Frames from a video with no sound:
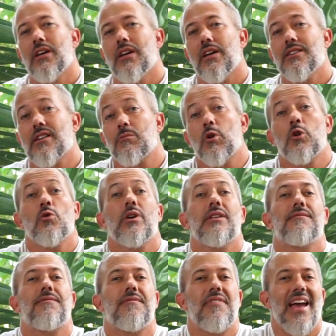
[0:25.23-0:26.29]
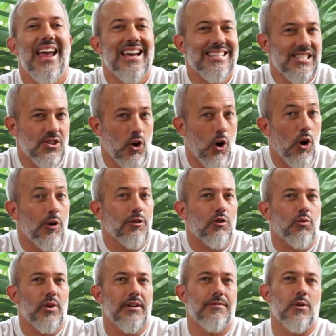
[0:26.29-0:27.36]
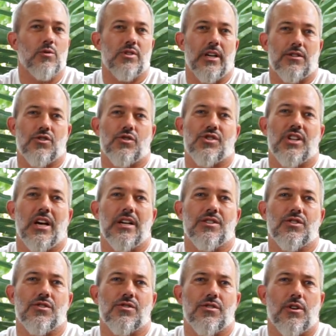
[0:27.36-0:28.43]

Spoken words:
is I'm going to advance all 3 of those exercises.